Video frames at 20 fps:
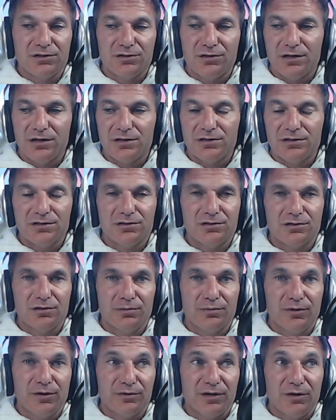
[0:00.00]
to the point where I
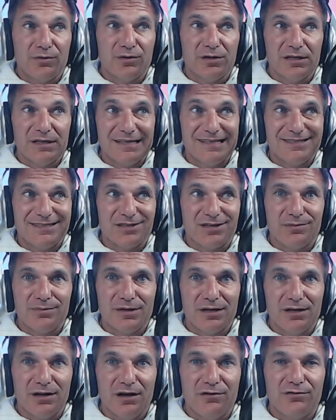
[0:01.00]
worry, is there going to be
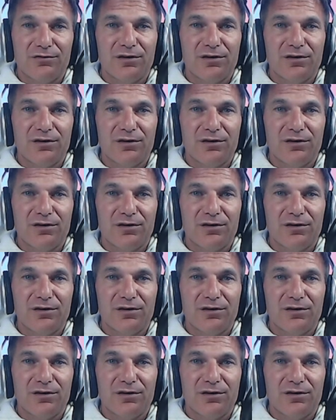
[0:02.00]
enough